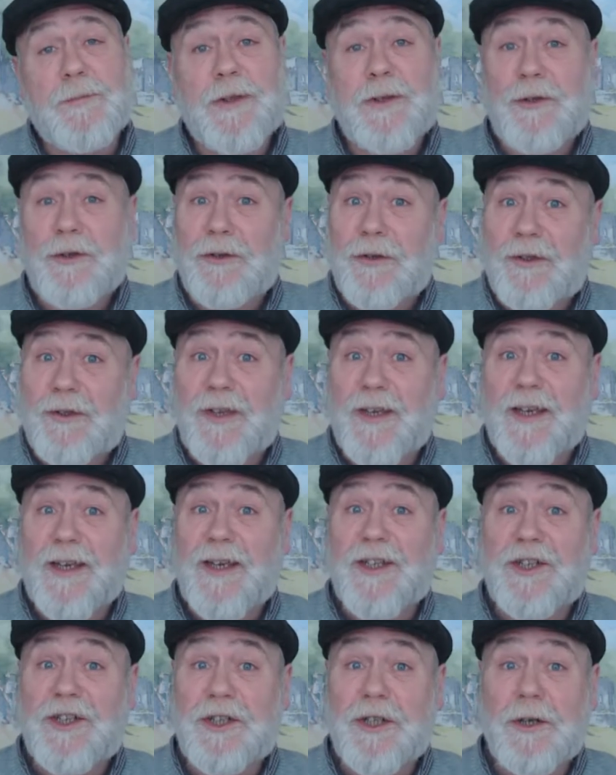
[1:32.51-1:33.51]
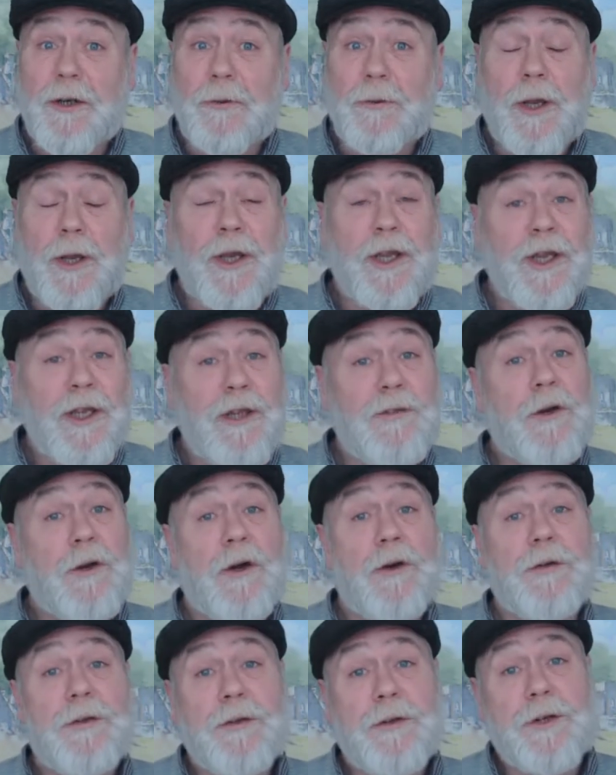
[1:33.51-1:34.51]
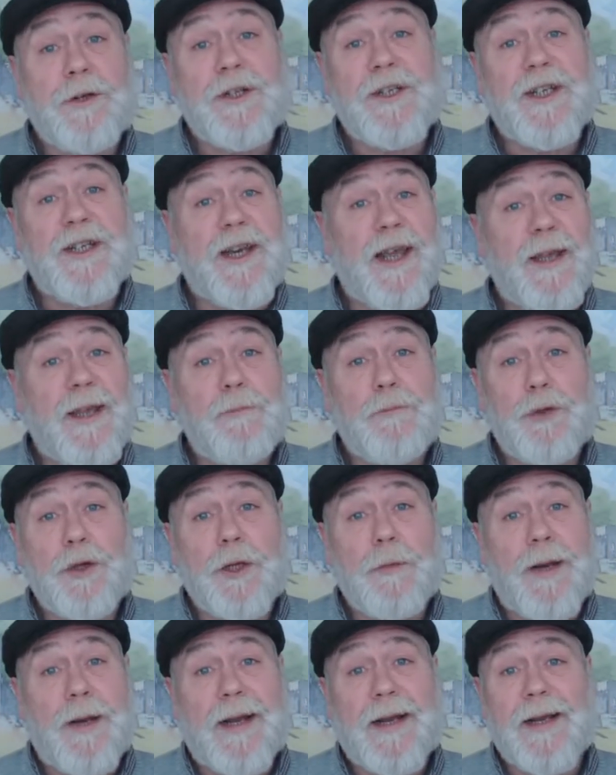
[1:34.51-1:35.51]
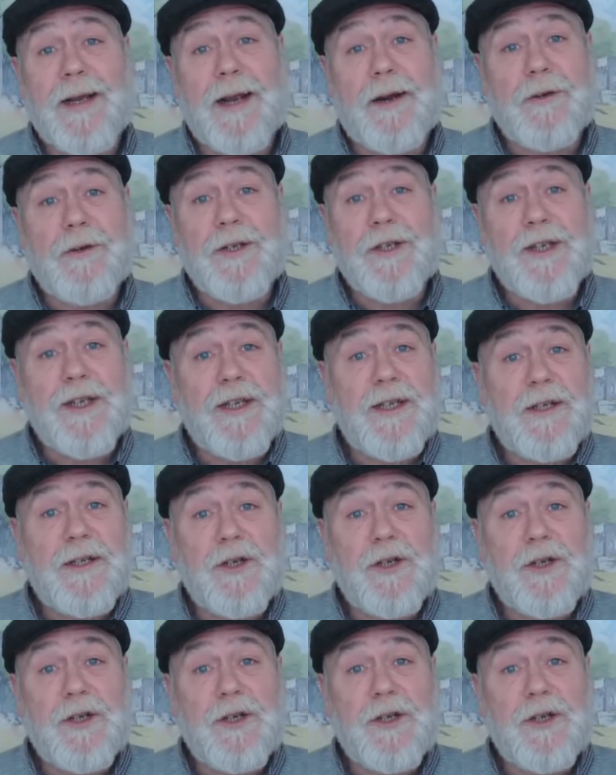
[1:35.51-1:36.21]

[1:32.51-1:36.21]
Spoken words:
And the other thing is, you've got a 30-day money back guarantee,